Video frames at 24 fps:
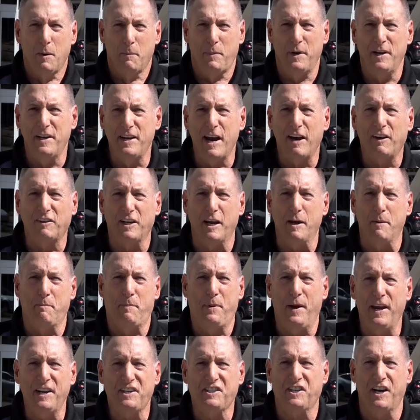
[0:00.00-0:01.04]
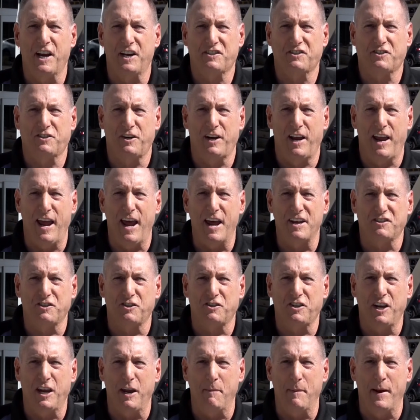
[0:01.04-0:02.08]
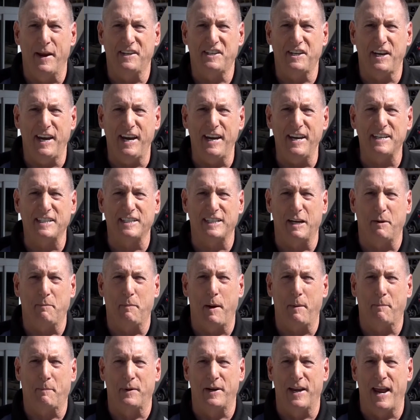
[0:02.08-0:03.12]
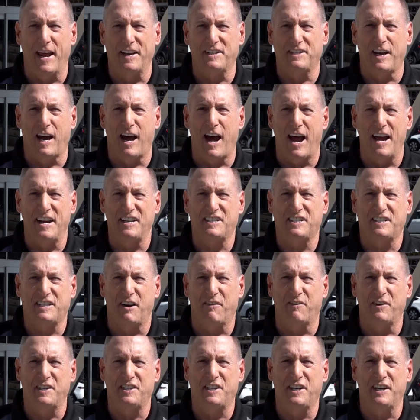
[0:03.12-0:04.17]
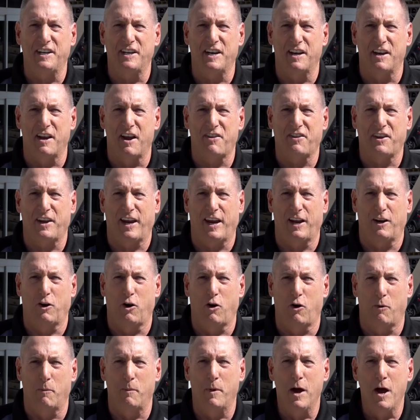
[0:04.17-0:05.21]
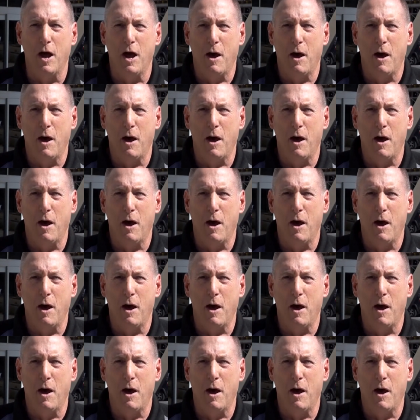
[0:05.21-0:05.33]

Pindell didn't pitch yesterday as her teammates easily beat Bonanza High 17-0 at home.